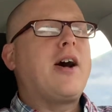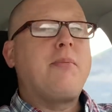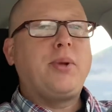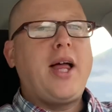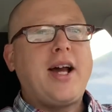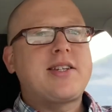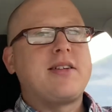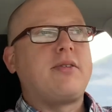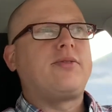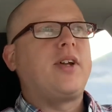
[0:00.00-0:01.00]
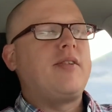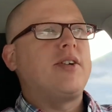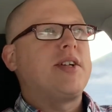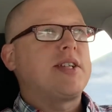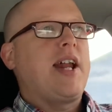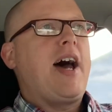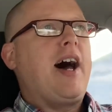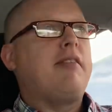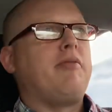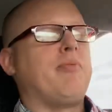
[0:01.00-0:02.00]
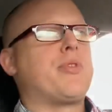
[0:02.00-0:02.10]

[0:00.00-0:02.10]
complex of a flavor does it have?